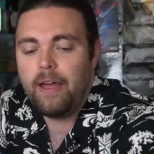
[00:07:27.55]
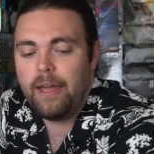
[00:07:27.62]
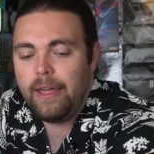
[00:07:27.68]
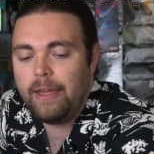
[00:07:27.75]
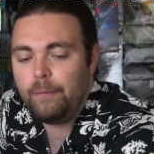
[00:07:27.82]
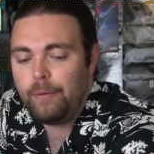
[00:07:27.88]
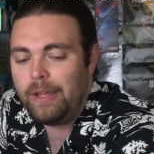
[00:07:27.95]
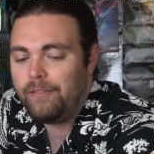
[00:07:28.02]

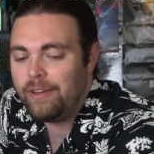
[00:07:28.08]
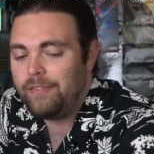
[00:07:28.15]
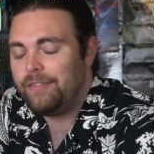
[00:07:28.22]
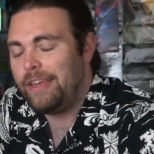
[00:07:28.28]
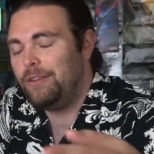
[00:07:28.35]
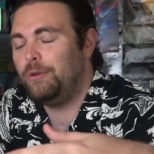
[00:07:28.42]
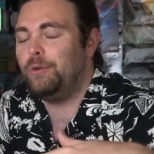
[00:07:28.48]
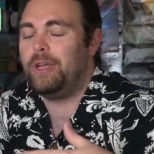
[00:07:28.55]
eh, even if
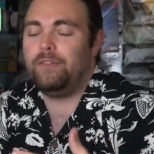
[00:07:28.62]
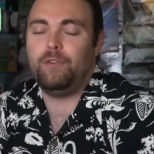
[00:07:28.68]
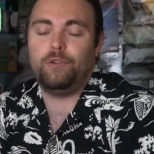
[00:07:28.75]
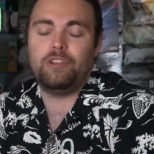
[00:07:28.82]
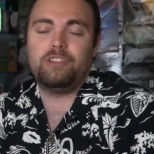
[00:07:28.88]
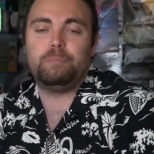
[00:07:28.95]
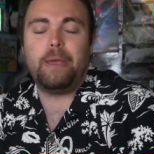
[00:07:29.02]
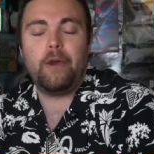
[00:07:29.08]
they do give you
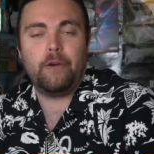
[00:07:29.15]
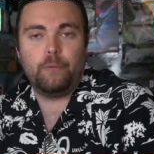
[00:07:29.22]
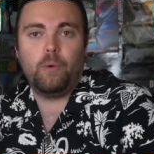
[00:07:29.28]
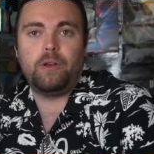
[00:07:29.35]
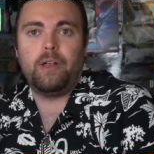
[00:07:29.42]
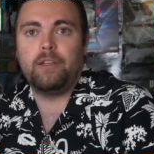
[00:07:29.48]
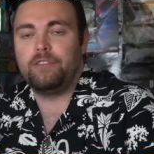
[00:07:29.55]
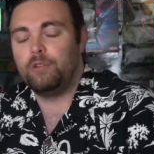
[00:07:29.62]
despair and
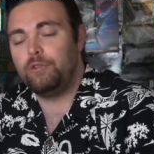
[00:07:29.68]
whatnot.